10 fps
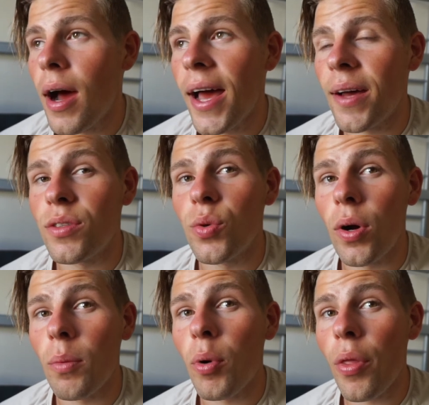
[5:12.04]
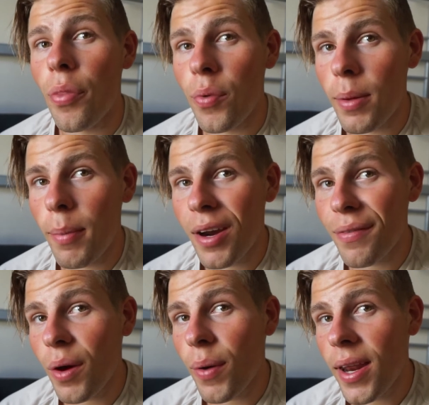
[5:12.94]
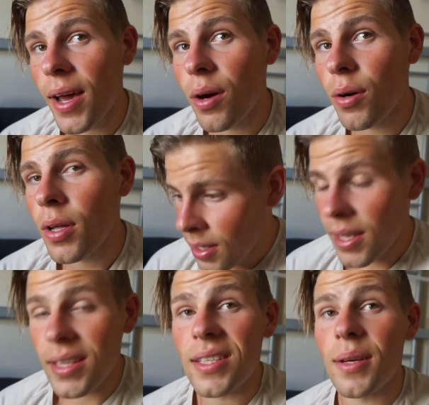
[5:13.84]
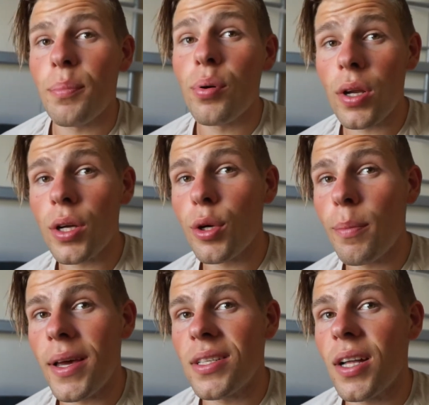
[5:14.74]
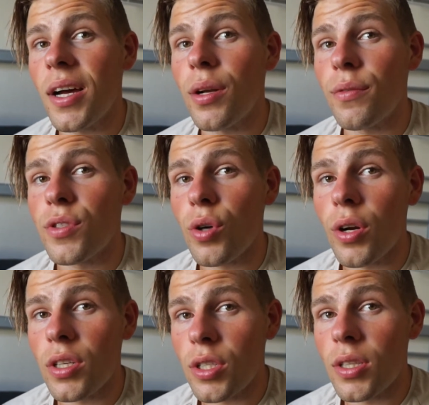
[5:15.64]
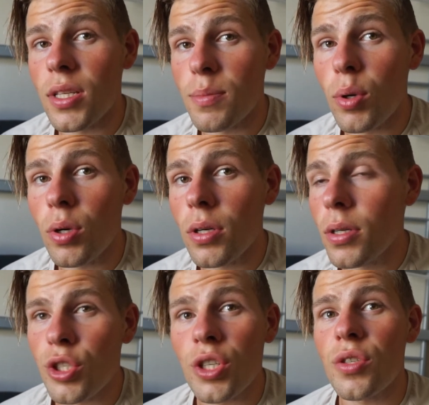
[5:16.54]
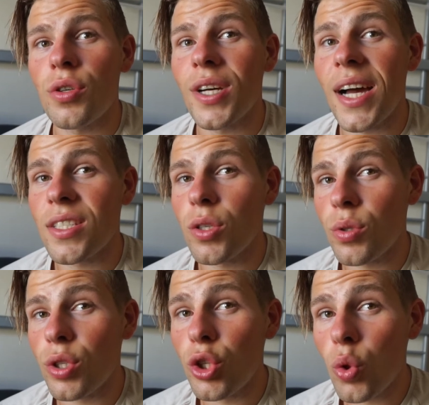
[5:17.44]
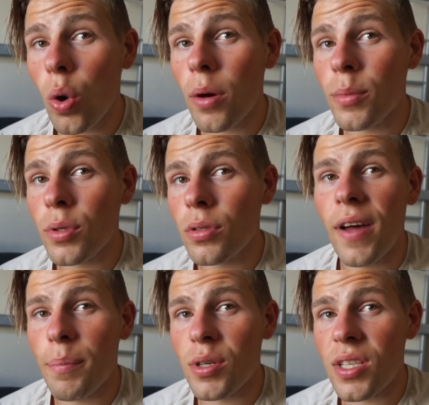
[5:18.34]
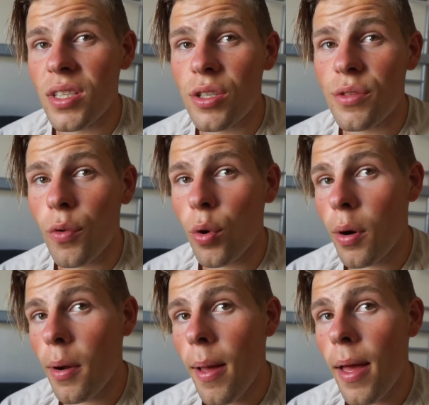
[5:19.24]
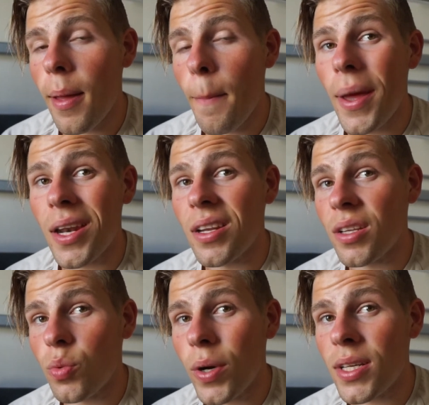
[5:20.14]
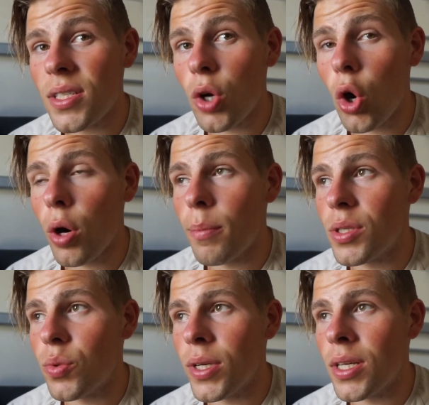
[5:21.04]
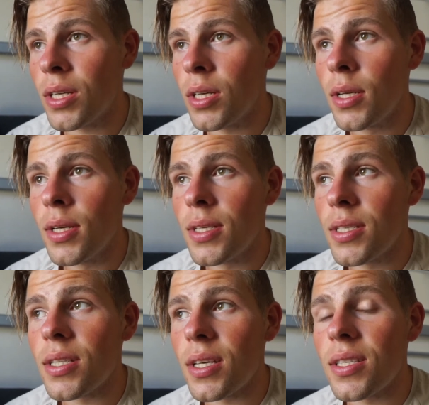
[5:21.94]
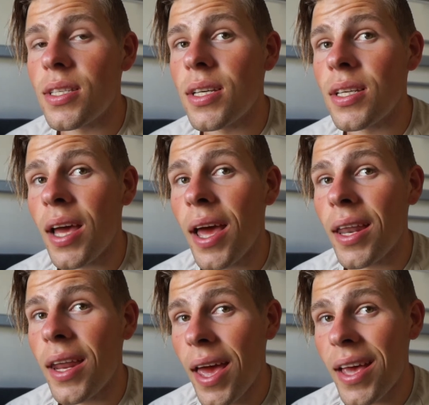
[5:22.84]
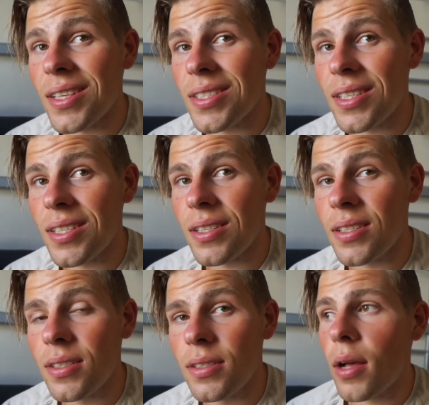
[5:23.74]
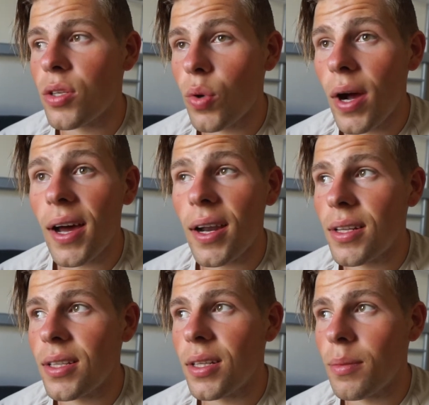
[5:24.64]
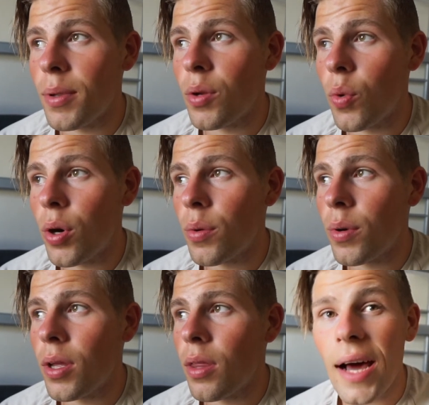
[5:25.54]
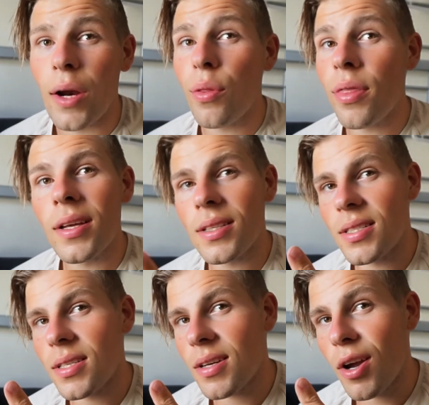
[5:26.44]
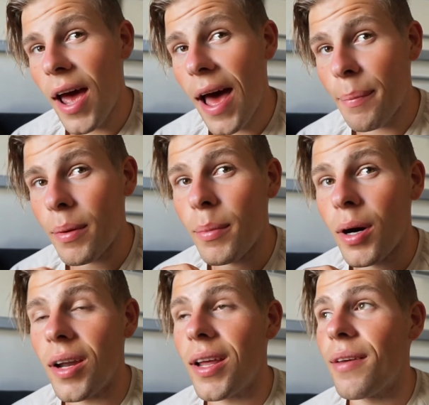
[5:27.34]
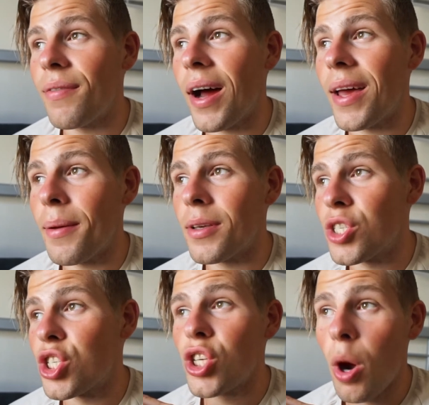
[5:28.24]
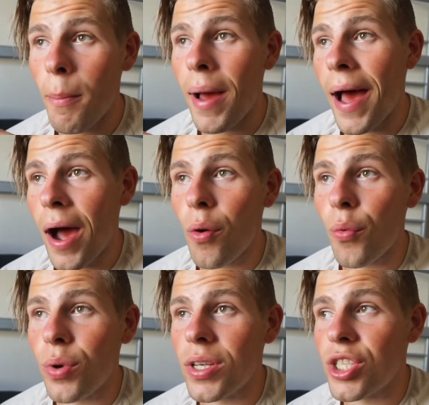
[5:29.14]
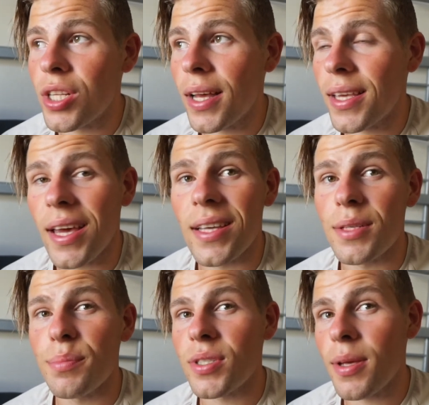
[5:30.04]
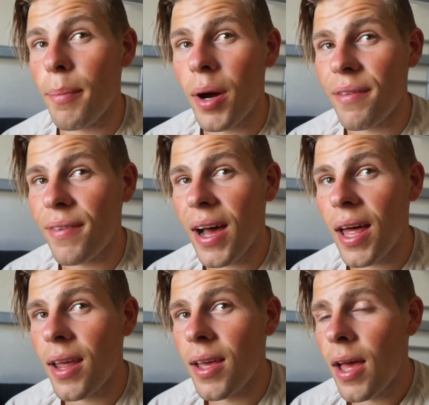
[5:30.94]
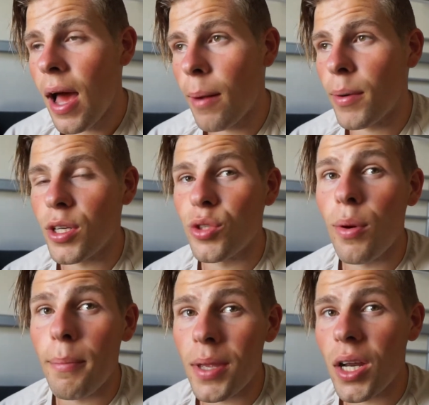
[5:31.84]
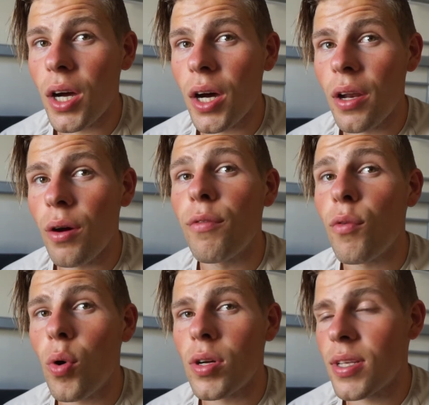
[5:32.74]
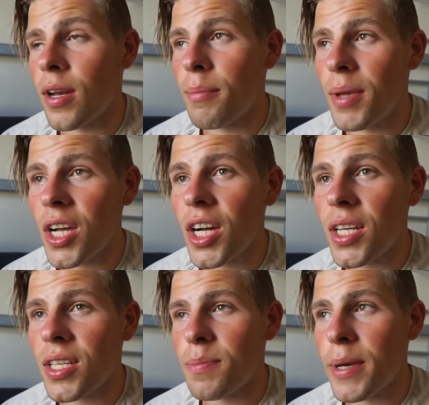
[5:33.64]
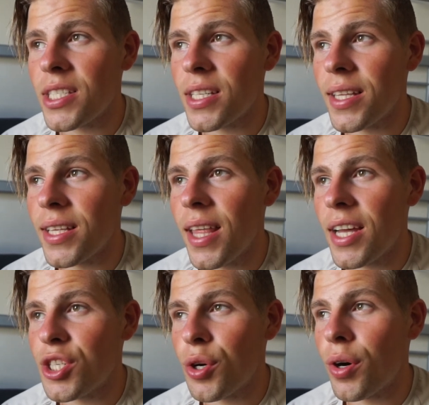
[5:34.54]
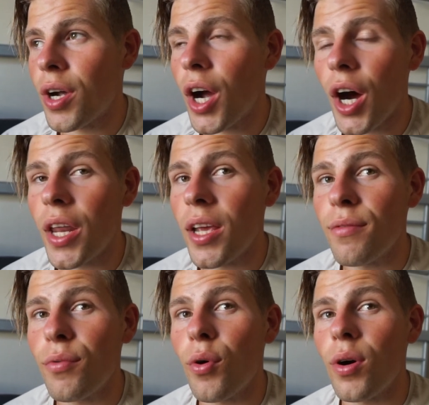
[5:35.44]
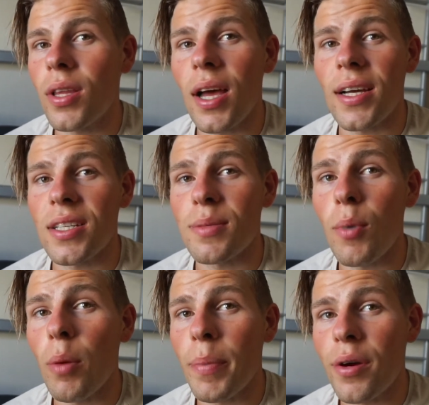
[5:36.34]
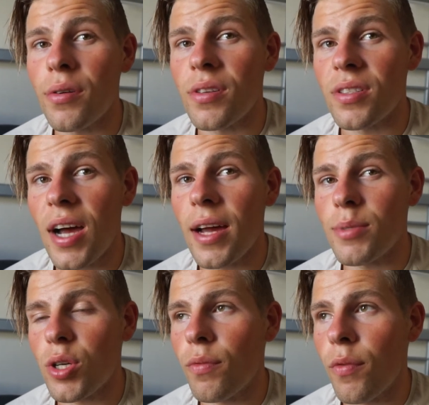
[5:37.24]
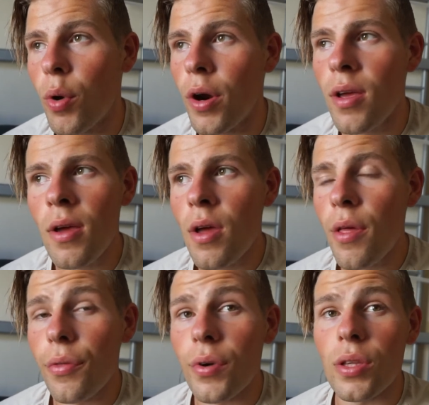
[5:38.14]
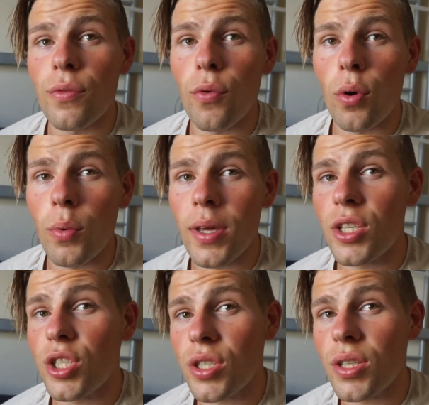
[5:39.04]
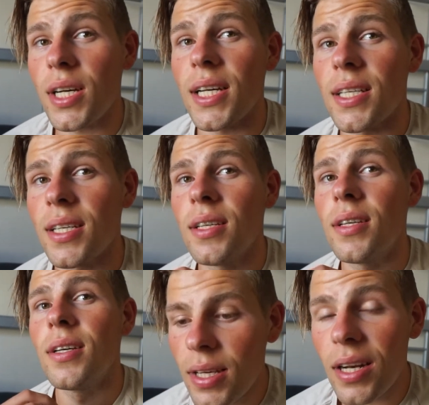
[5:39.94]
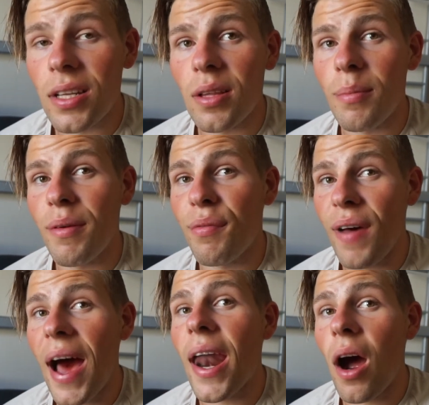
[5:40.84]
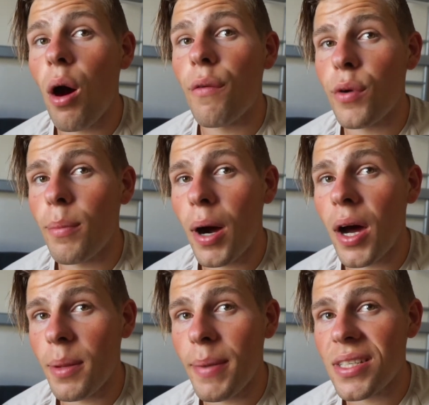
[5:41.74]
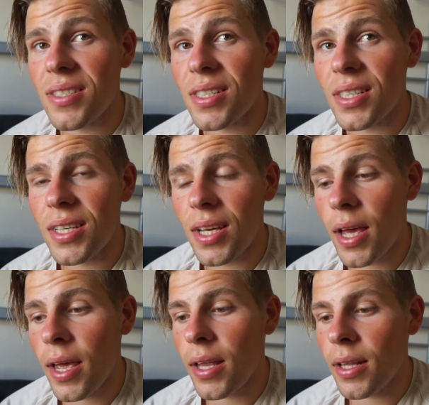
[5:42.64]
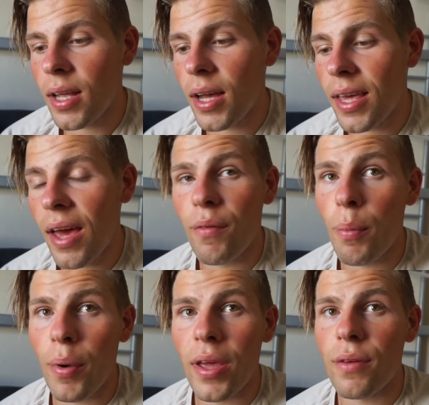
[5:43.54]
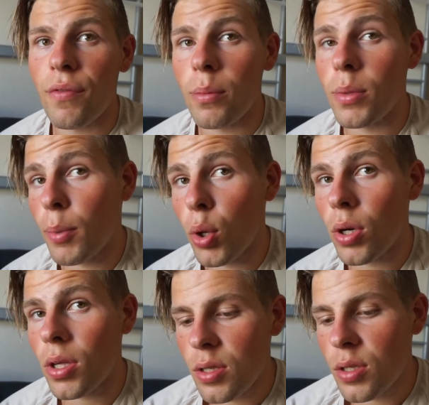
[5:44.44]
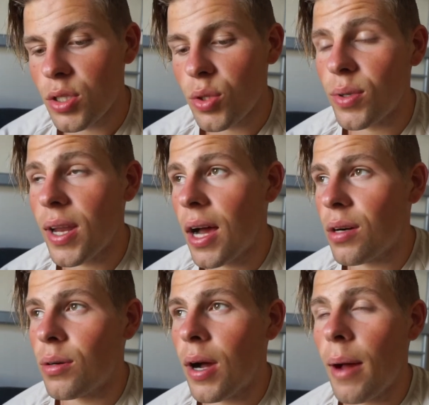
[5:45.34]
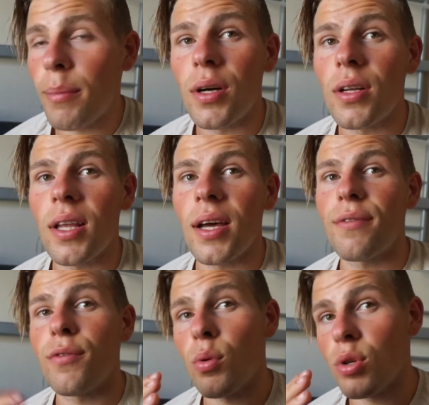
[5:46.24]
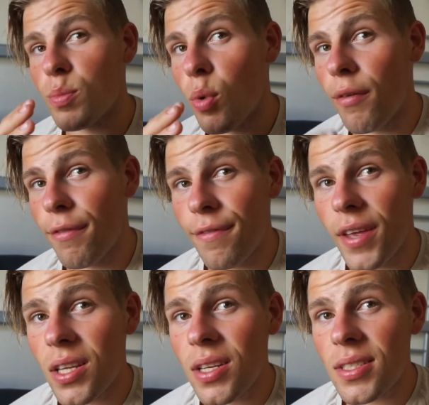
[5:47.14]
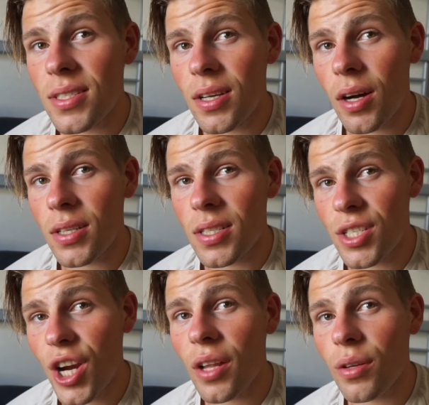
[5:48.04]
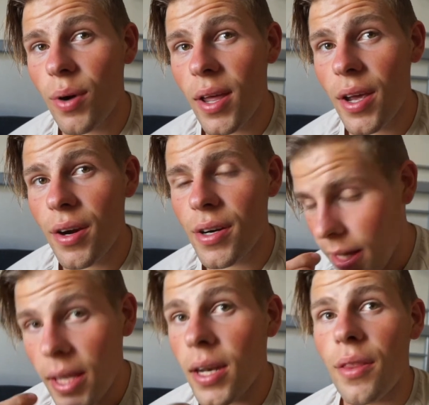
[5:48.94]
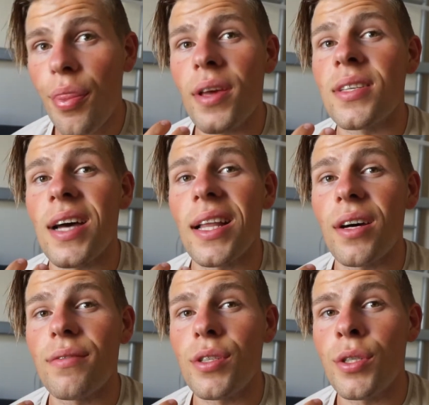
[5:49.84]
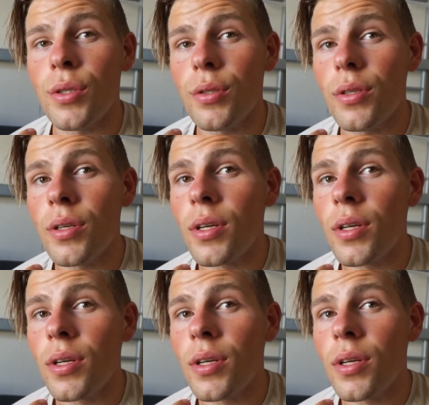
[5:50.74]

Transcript: I have 12.3 body fat right now and that's a pretty good baseline of starting this bulk just so you guys know normal fat percentage for uh, men in the 20s are between 16 and 18 so I got a little bit of work with. I don't think this is gonna happen, but if I somehow reach like 18% body fat, I'm gonna do a mini cut, of course. And a mini cut is basically that you're cutting for like a small period of time, so for three to four weeks, just to like get a little bit fat off your body basically and like have a break from the bulk. So now I'm gonna like focus more on fitness on this channel right here and things I love to do